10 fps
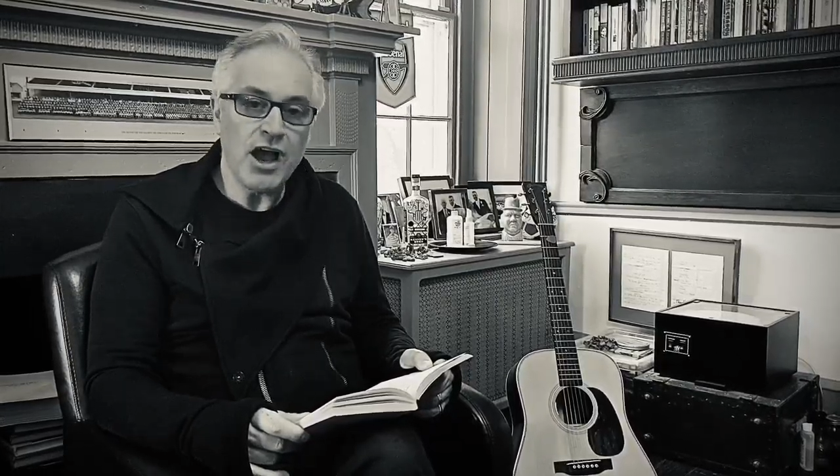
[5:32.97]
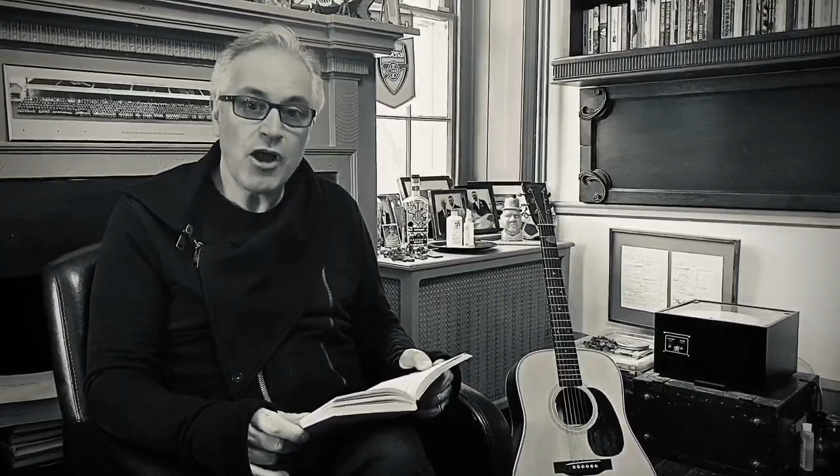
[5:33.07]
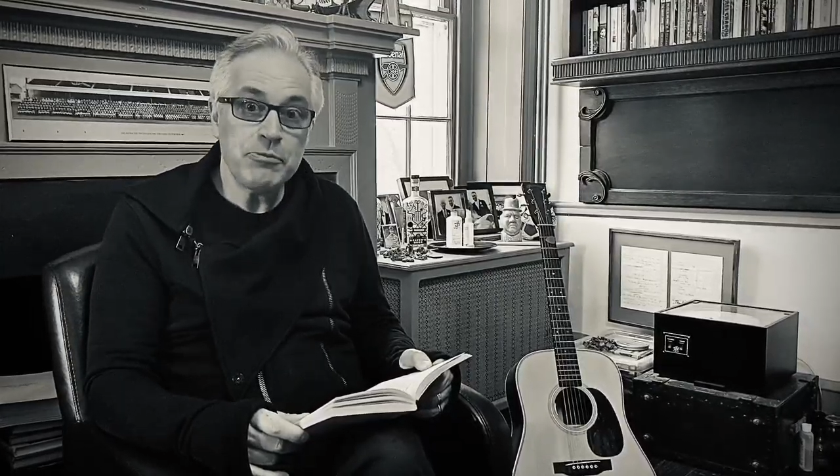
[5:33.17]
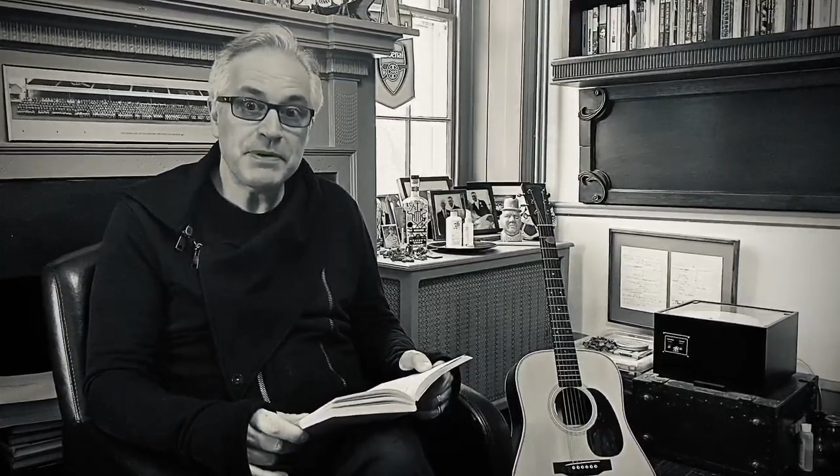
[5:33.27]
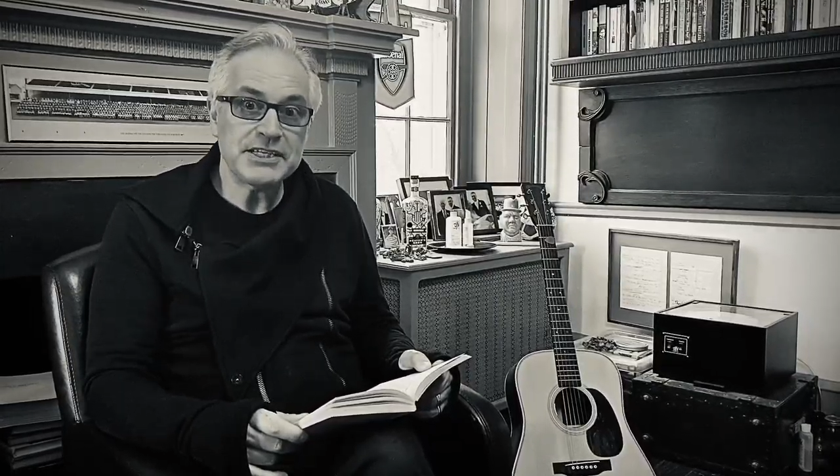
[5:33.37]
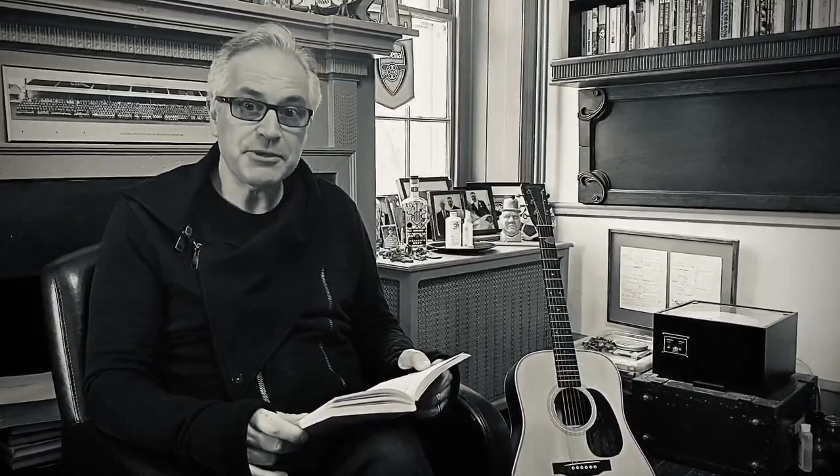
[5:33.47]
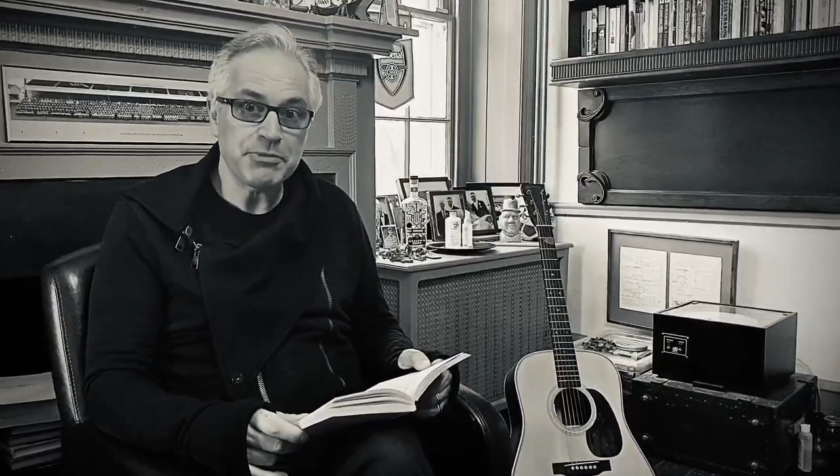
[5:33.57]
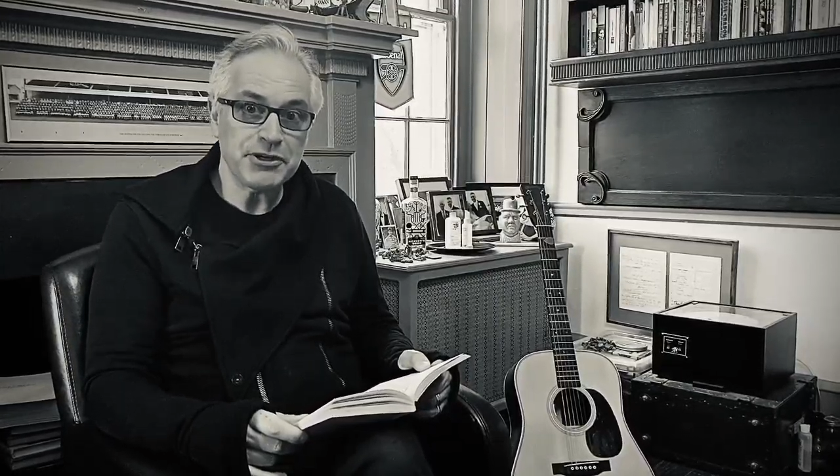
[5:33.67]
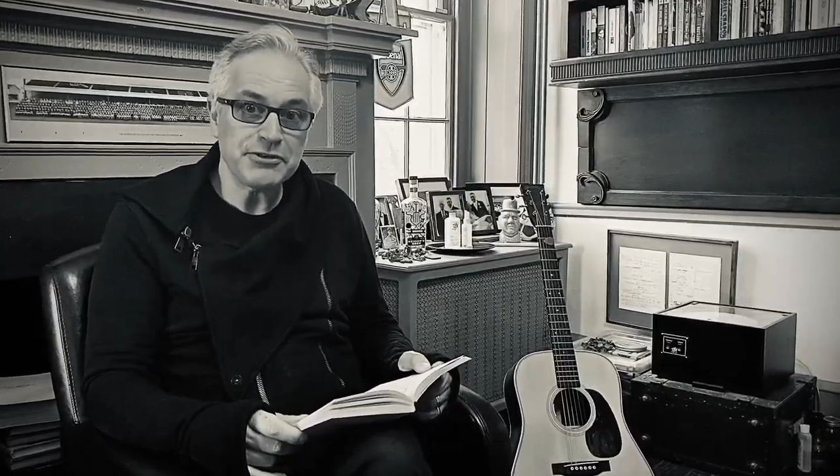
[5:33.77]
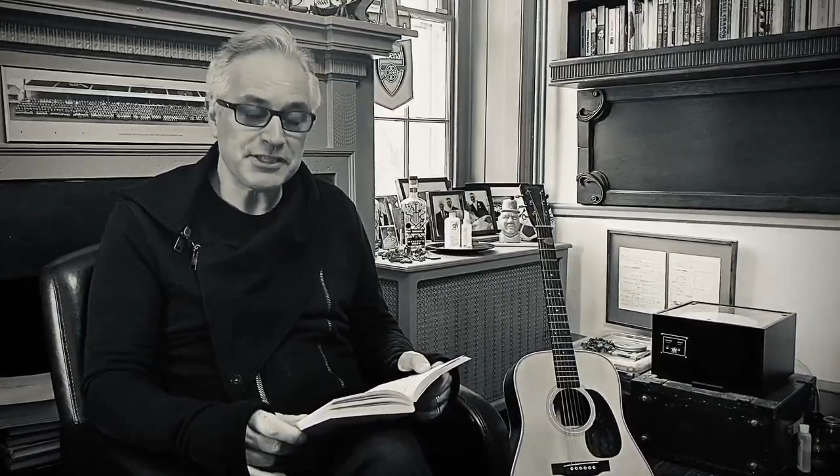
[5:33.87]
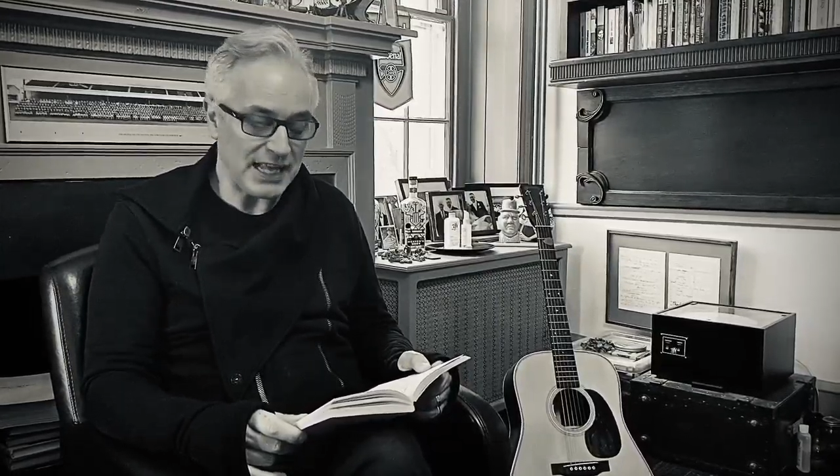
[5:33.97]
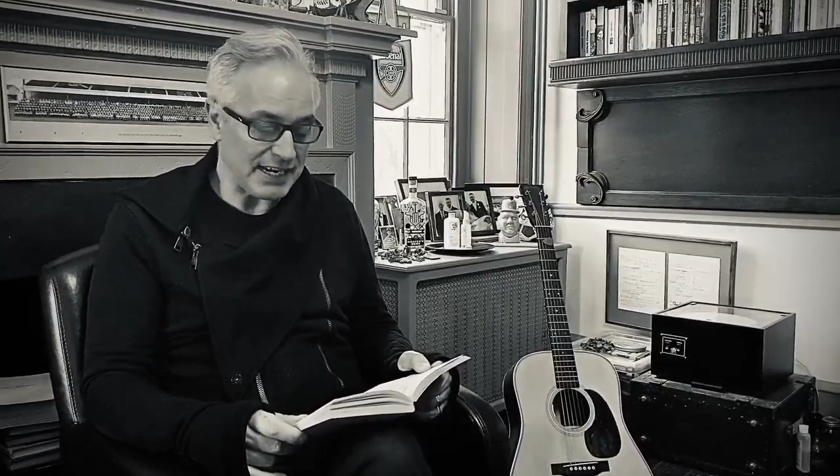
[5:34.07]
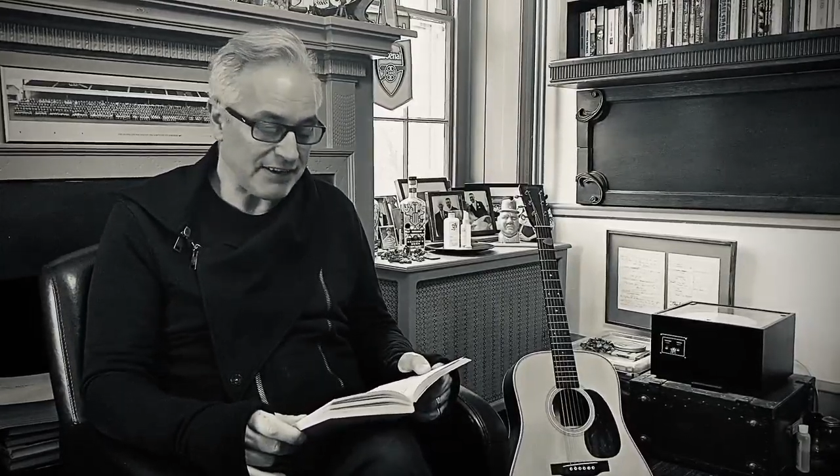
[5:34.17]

hoping to produce that